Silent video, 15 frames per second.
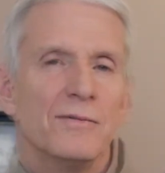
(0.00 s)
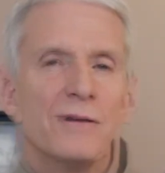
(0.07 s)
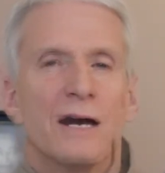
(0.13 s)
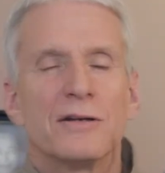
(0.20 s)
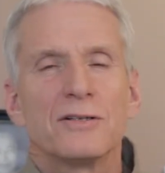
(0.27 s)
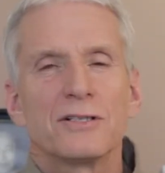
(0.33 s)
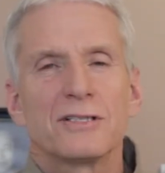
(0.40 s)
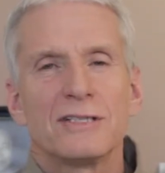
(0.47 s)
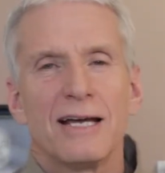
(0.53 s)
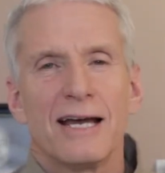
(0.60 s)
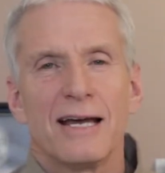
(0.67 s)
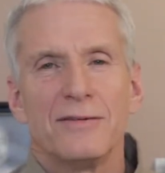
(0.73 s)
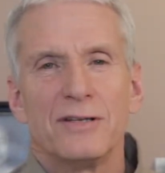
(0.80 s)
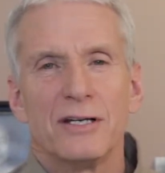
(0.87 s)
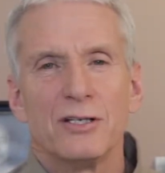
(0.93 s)

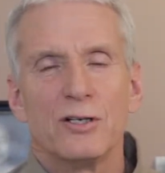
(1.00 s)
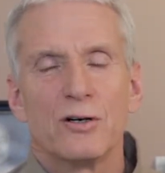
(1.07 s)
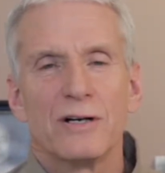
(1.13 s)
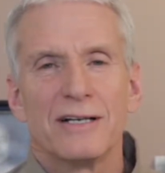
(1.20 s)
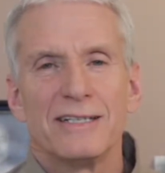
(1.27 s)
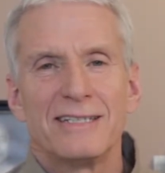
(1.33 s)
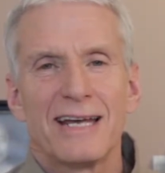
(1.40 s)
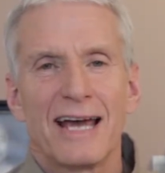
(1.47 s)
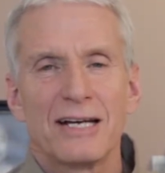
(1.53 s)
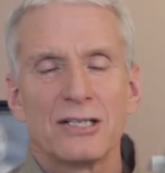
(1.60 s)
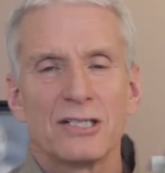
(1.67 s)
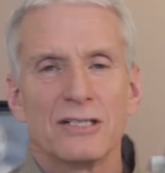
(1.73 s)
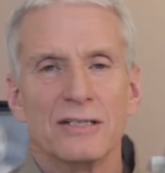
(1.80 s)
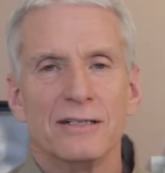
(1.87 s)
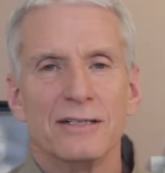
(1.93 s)
understand that your
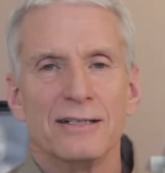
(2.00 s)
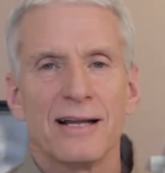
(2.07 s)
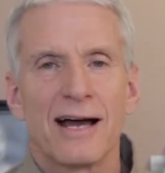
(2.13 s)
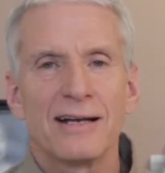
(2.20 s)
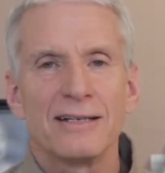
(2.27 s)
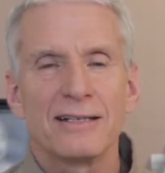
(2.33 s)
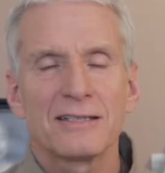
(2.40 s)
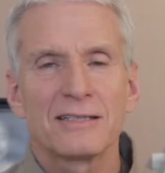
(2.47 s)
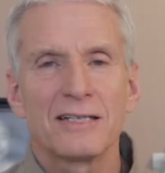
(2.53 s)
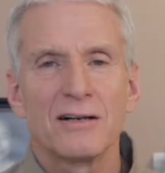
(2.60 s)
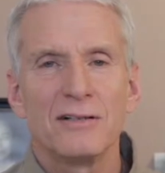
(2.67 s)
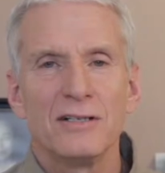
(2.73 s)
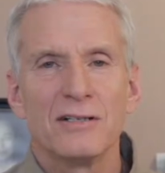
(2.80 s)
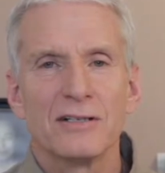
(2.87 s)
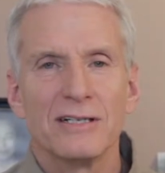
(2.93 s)
attention, not
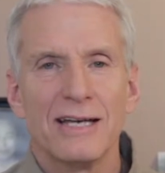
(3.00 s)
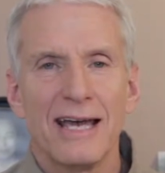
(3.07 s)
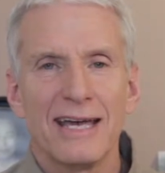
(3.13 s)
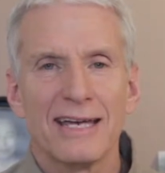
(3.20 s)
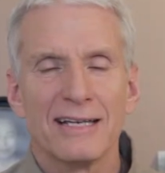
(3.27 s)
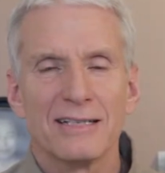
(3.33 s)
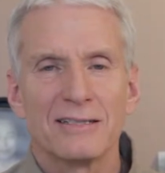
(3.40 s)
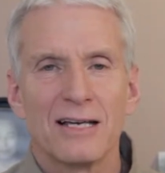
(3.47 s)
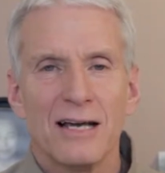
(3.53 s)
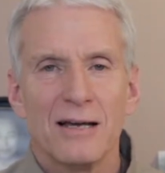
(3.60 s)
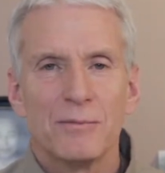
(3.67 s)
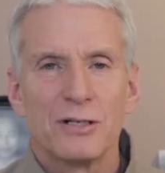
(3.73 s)
necessarily your gaze,